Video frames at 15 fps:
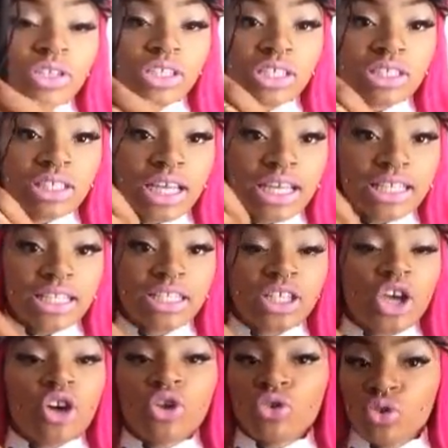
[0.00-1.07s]
just laces,
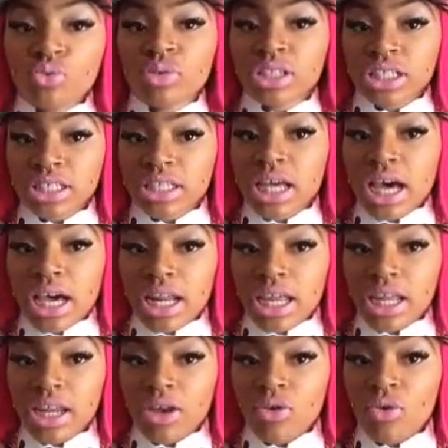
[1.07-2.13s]
you would just cut
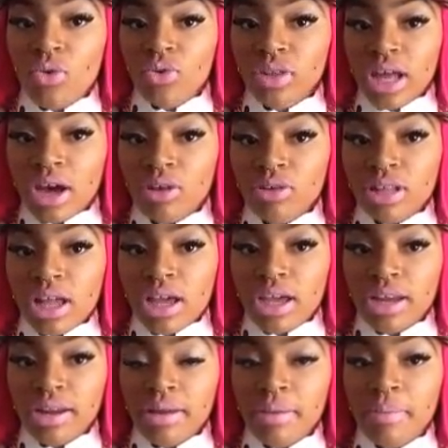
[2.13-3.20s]
it on the outline.